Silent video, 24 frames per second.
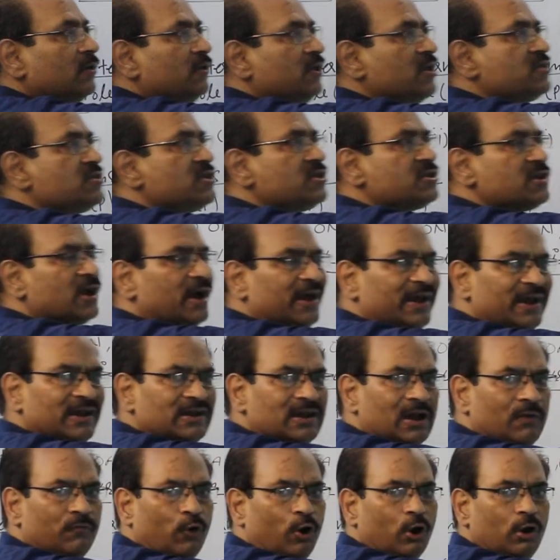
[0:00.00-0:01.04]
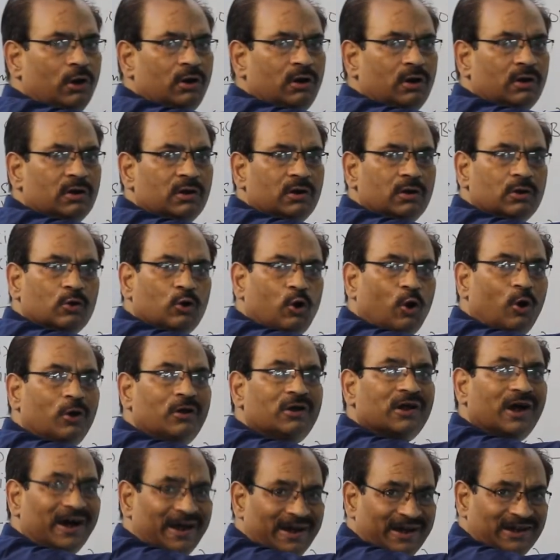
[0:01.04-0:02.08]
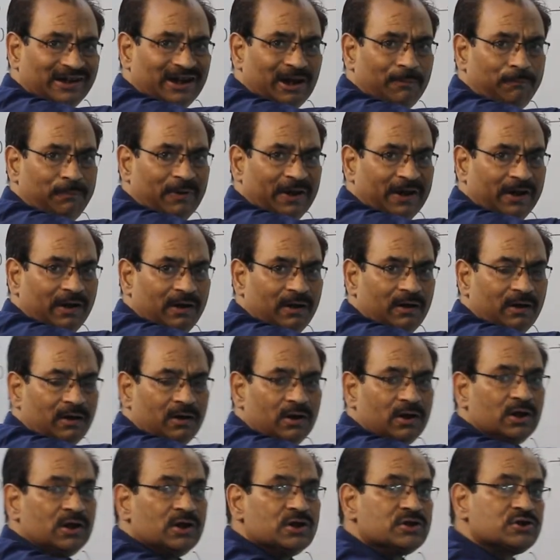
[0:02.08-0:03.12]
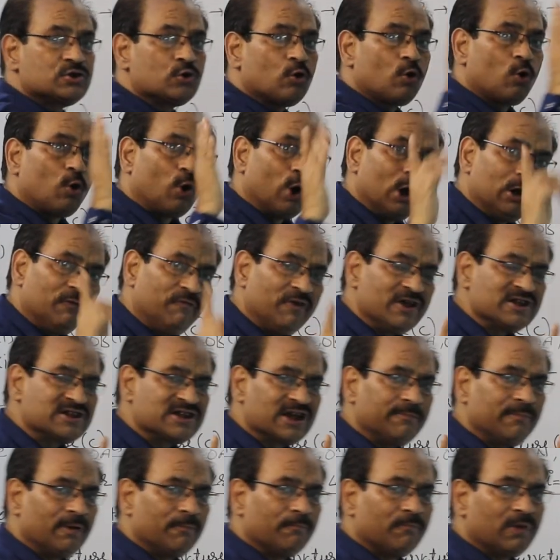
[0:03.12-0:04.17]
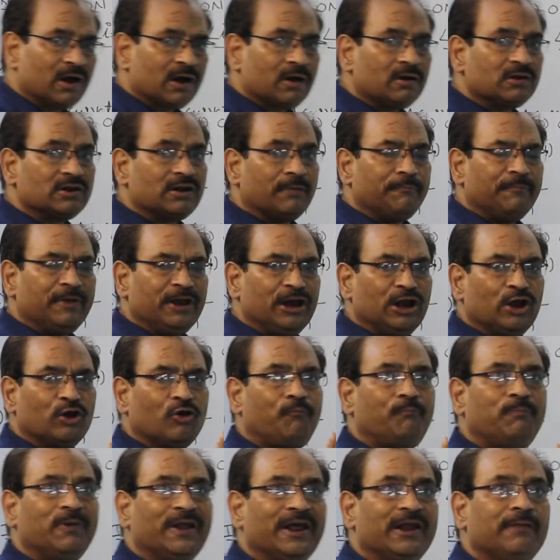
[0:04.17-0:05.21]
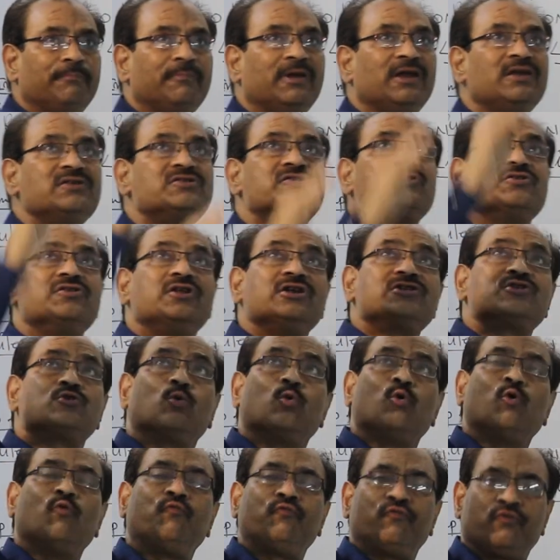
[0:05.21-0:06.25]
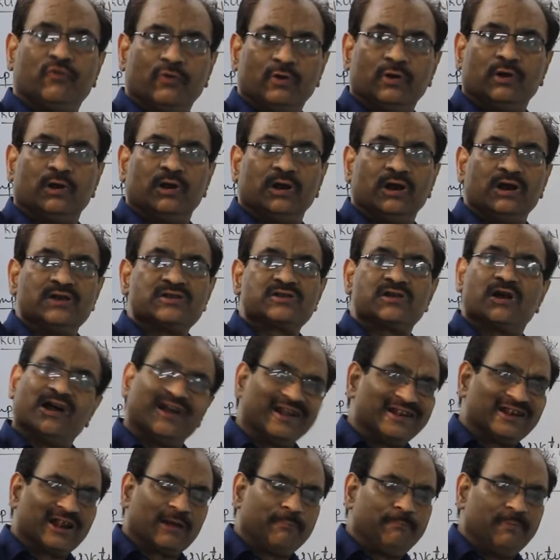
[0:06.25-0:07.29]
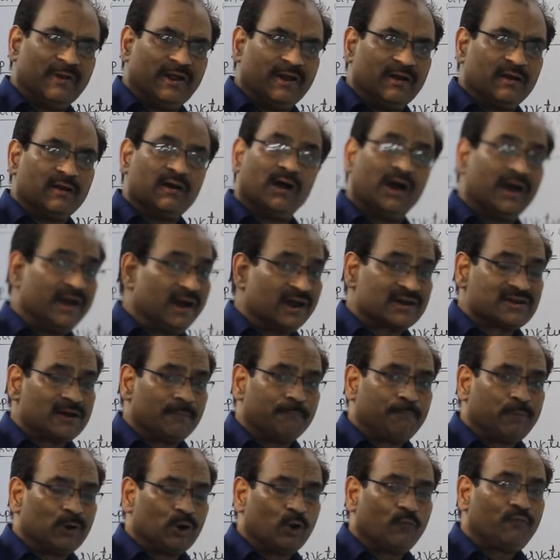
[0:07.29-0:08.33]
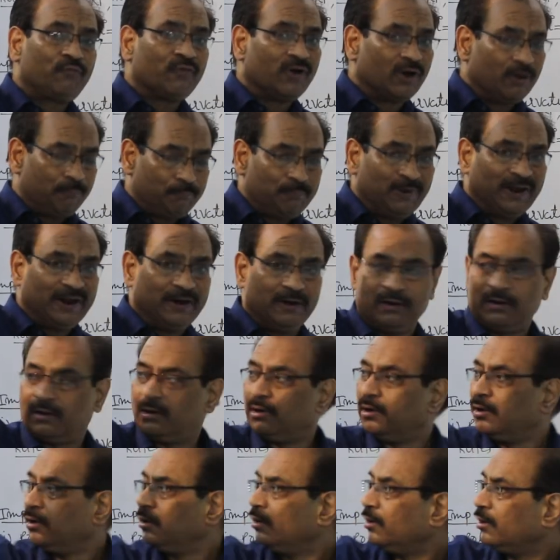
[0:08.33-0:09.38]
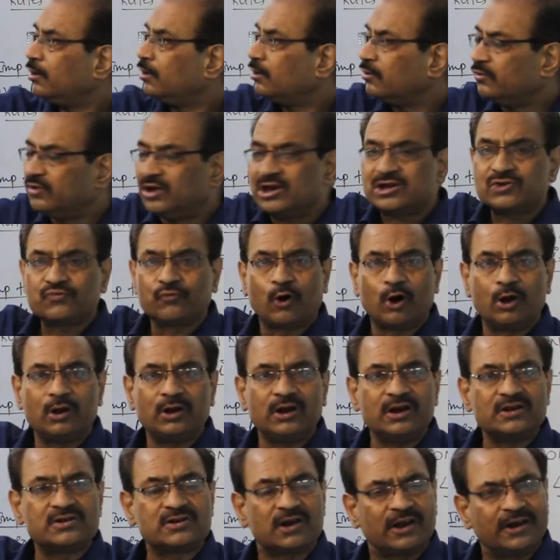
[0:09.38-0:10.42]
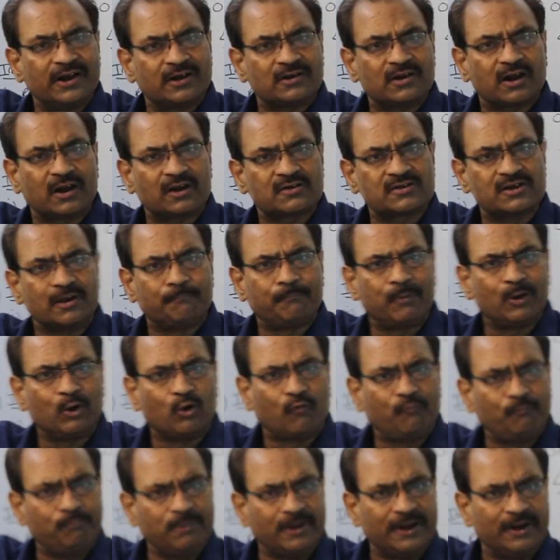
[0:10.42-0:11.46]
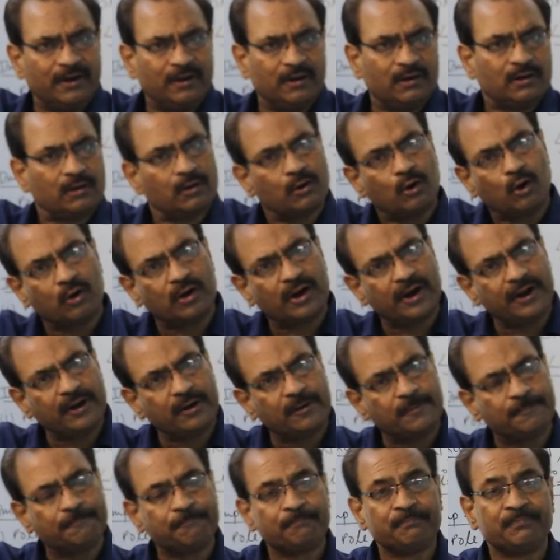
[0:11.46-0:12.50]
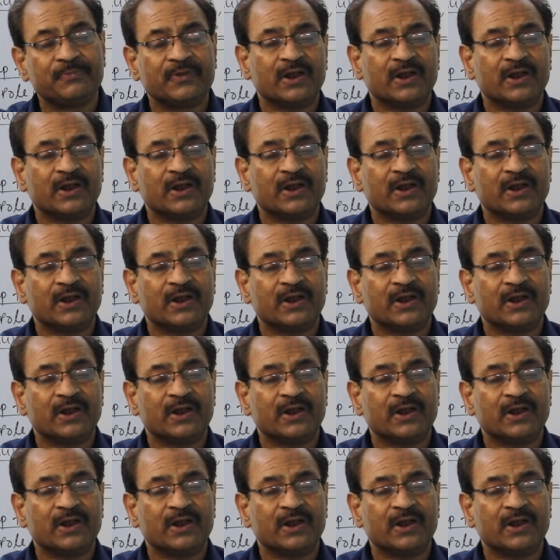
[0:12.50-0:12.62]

This is another wall called another plane. So always remember the meaning of plane means this roof is another plane, an example of a plane. This wall is another example of plane. Alright?